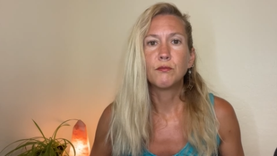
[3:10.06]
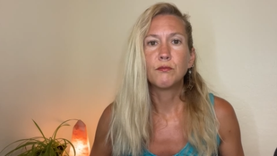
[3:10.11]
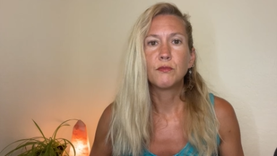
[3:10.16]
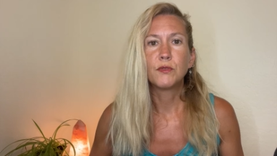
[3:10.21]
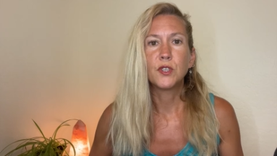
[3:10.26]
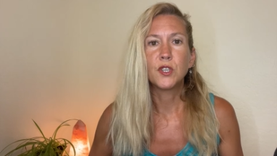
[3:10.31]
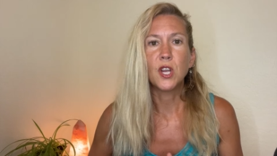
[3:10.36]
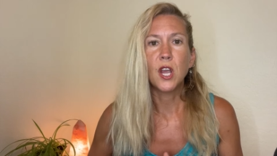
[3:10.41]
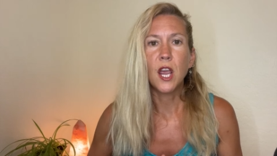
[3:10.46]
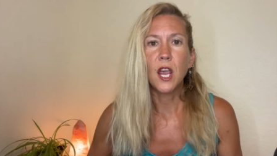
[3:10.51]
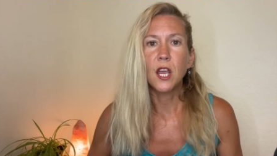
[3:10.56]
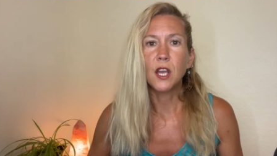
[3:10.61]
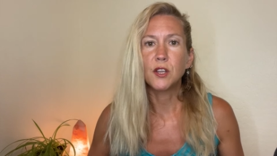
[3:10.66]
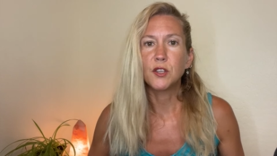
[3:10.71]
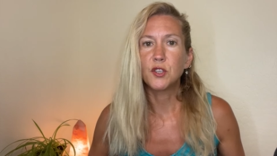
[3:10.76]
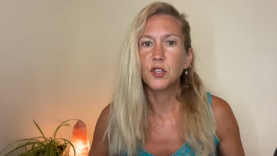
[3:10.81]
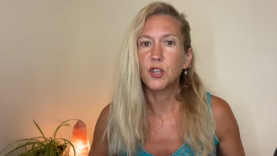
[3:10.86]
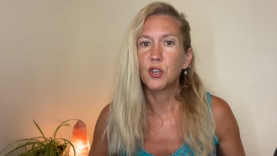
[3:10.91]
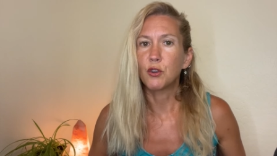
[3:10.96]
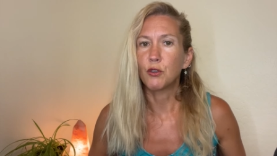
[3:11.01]

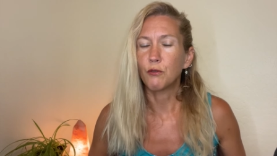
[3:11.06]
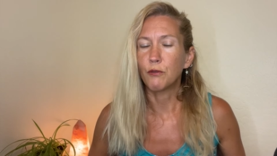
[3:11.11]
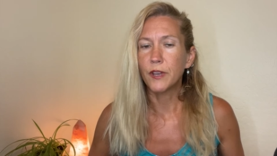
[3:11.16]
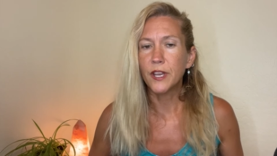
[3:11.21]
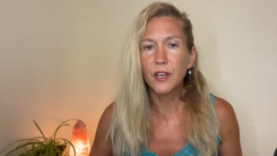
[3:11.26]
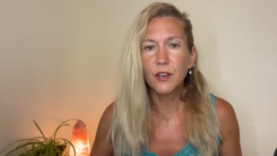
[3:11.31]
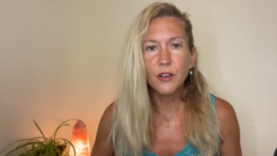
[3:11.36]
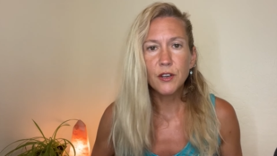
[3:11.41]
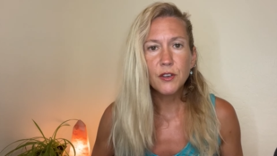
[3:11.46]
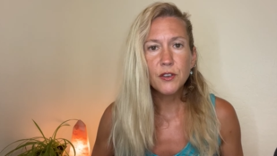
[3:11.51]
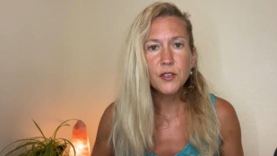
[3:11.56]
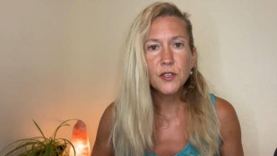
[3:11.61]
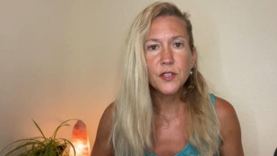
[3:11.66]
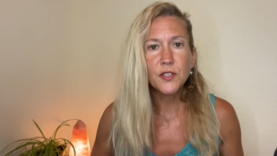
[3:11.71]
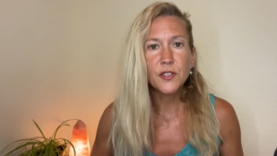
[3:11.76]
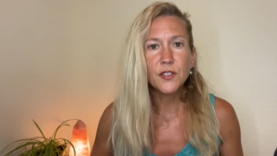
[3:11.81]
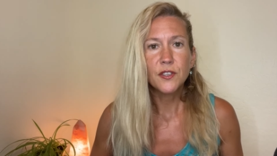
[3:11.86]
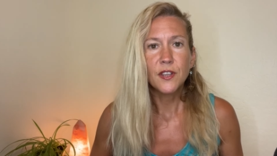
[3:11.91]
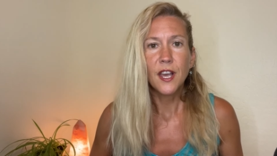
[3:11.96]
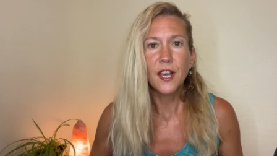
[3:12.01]
change
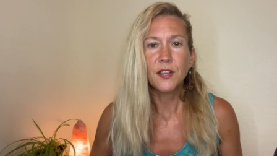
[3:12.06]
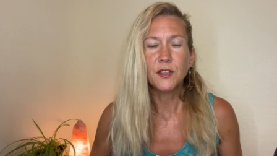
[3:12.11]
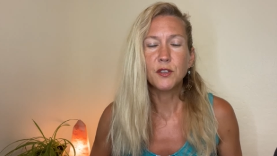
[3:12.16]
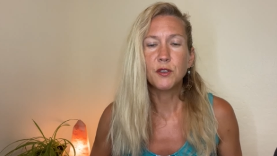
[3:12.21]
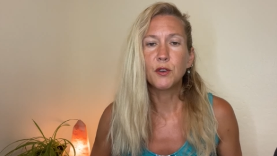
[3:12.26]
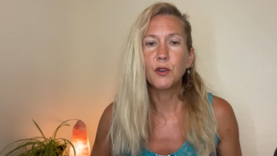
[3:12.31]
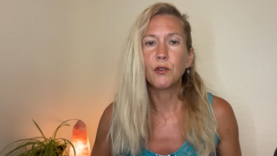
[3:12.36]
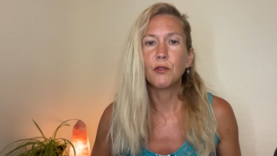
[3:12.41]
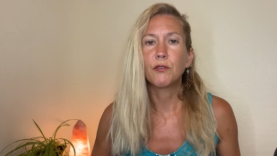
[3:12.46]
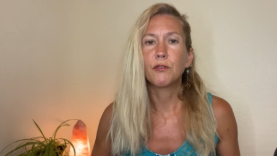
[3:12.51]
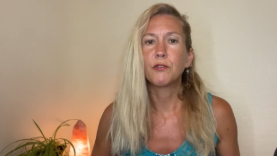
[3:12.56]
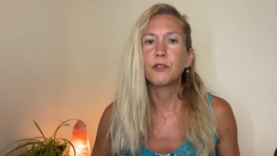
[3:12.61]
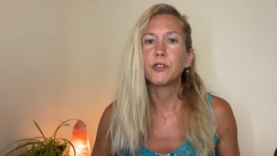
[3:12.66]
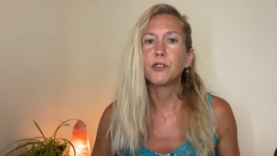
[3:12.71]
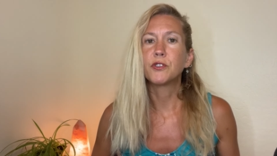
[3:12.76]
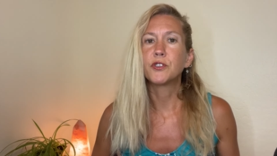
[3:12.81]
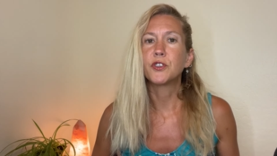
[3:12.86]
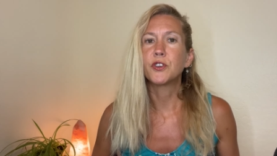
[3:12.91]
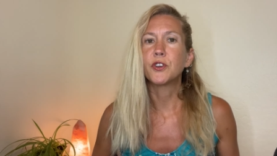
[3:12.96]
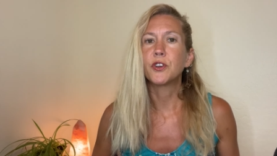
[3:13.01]
careers as you go through
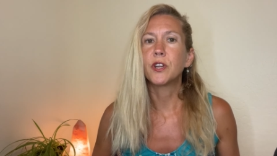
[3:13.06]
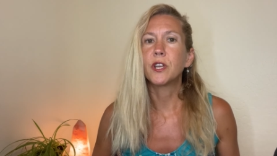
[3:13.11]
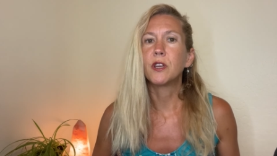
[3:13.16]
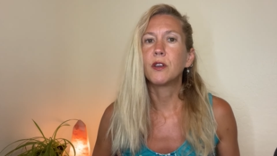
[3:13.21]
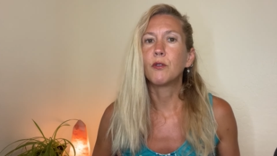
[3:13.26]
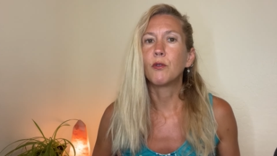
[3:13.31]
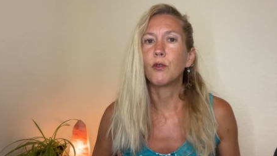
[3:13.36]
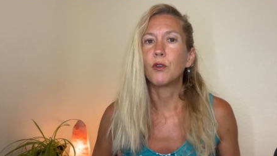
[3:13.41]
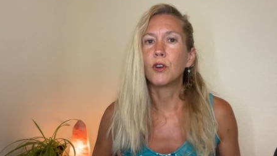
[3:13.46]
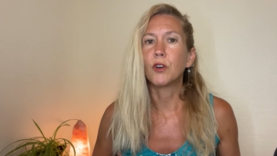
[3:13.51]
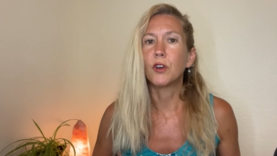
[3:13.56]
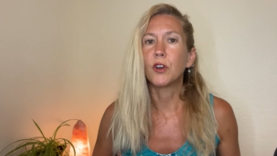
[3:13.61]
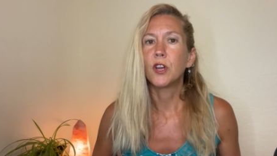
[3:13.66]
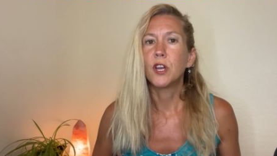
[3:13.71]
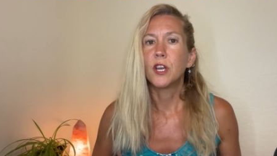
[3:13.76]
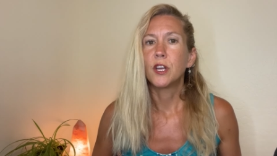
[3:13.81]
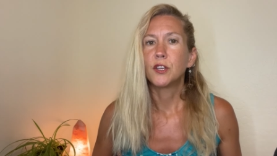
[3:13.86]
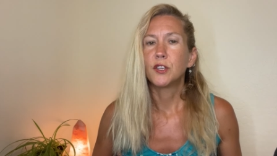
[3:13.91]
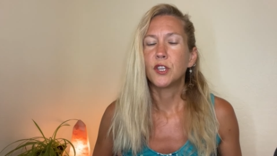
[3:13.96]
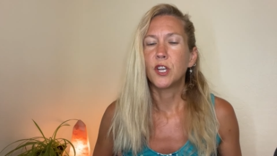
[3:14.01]
your journey or
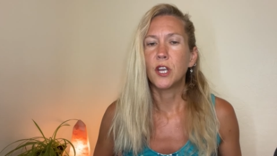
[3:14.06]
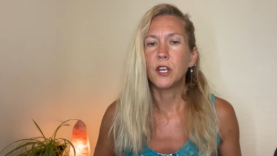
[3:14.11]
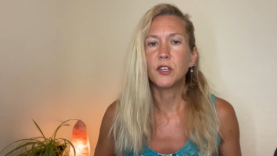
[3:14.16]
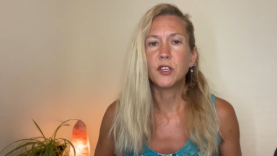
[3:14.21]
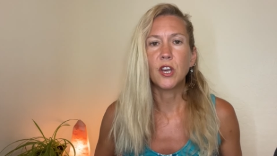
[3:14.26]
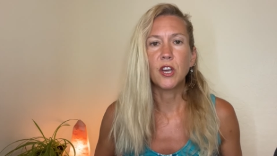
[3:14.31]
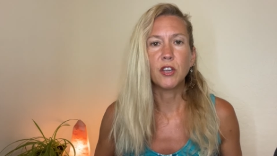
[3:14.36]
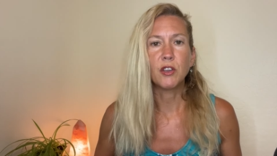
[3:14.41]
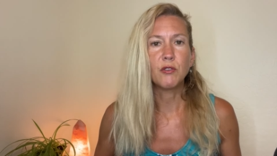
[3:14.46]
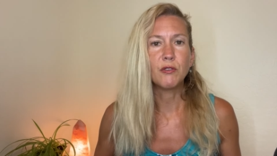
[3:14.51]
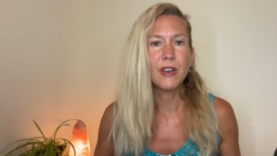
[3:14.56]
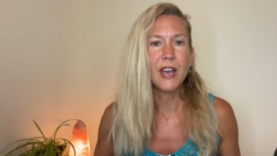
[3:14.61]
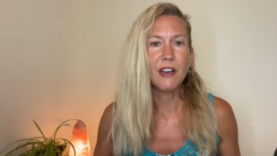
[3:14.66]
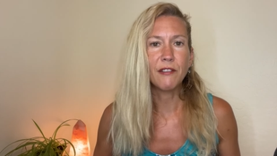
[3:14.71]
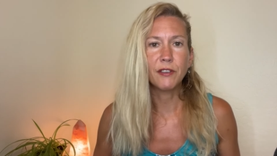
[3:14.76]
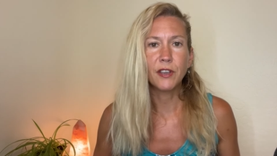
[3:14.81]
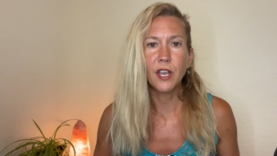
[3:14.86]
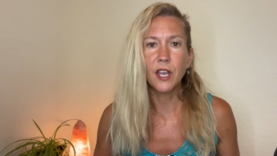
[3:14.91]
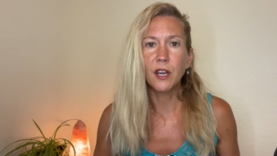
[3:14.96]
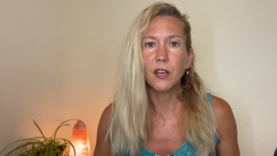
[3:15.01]
change how you
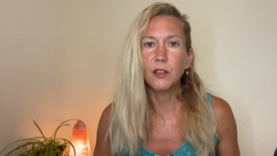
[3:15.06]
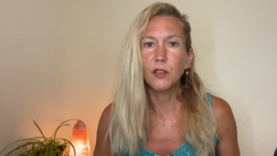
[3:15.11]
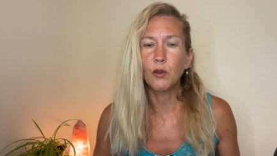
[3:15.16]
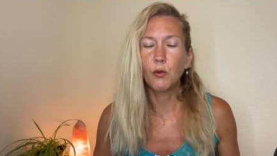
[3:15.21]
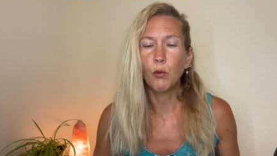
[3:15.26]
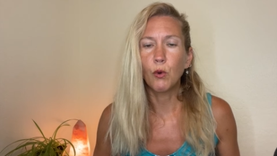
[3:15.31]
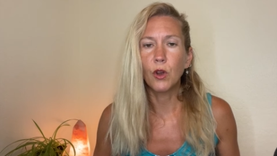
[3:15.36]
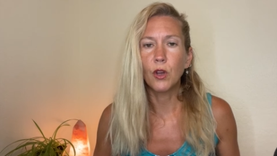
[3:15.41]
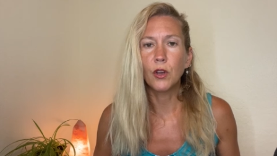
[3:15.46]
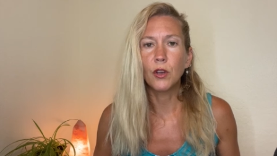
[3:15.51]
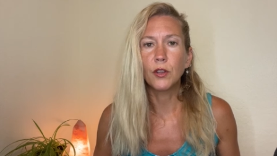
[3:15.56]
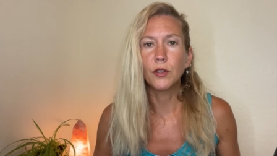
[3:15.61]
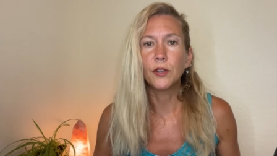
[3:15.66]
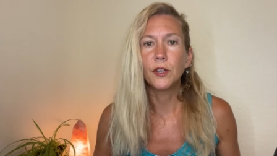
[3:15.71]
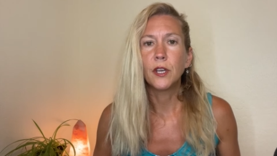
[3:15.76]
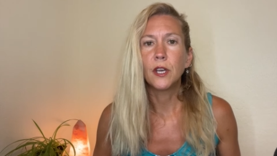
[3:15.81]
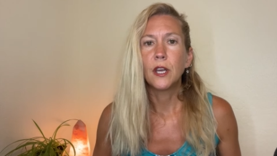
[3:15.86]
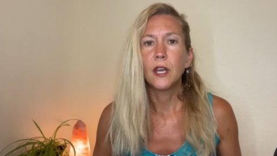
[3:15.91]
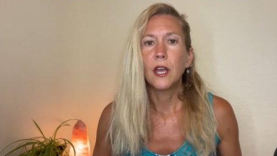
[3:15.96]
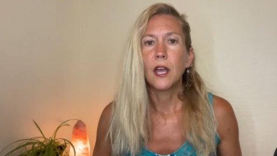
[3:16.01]
navigate in the world